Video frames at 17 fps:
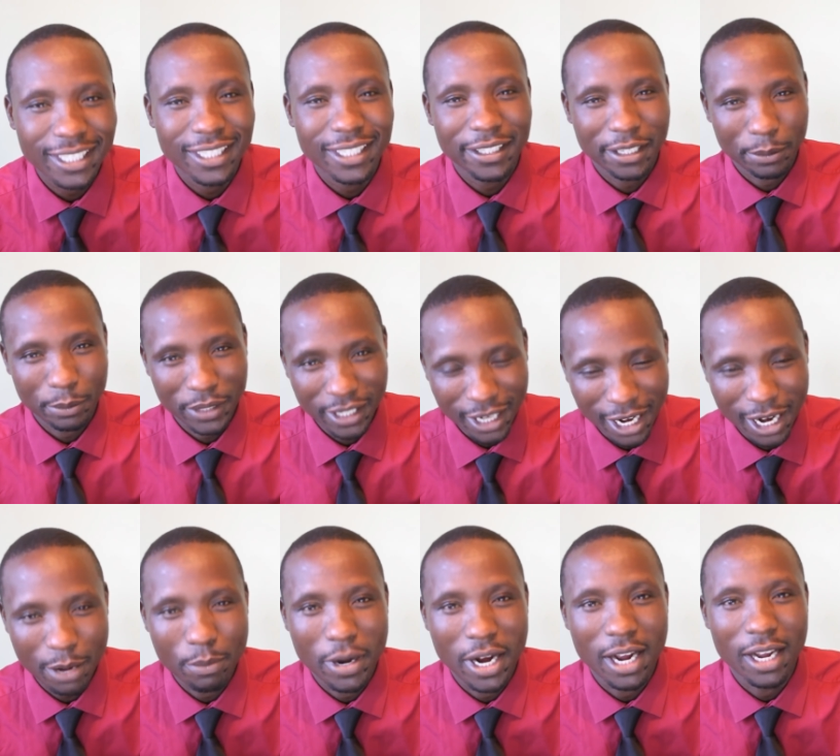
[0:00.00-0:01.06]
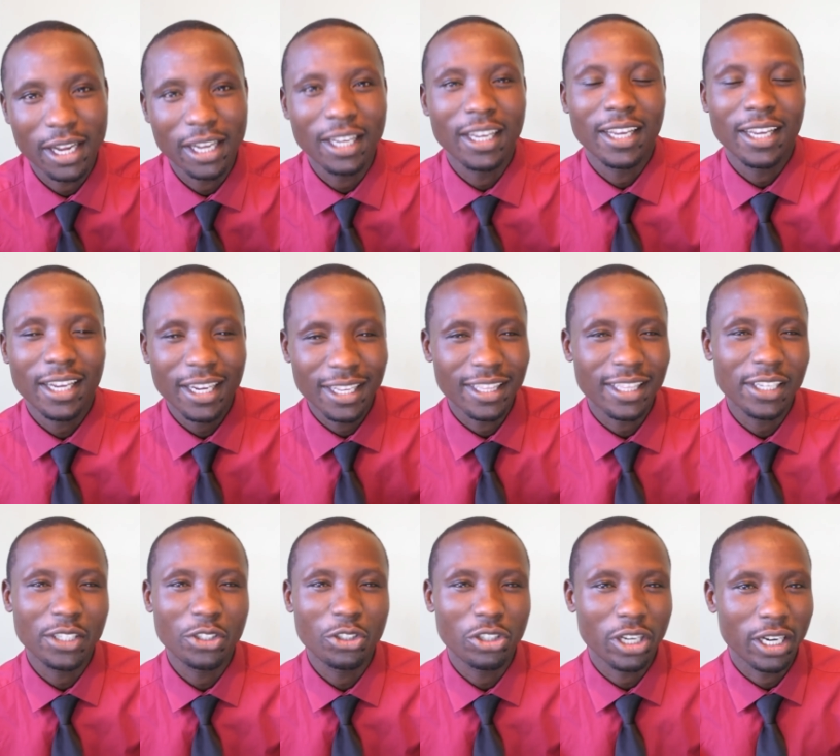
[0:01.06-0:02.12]
subscriber in this
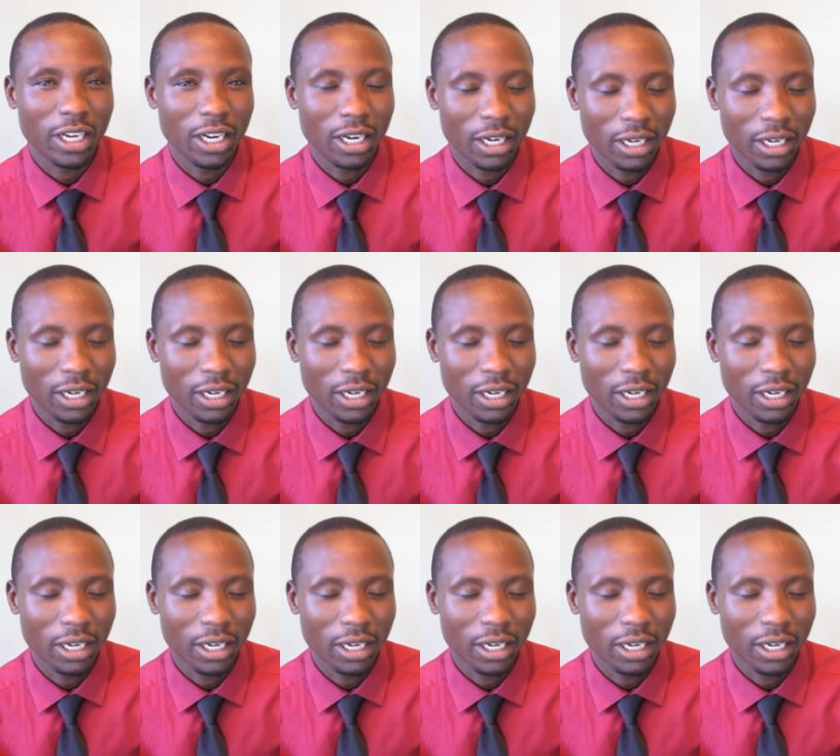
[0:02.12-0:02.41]
channel.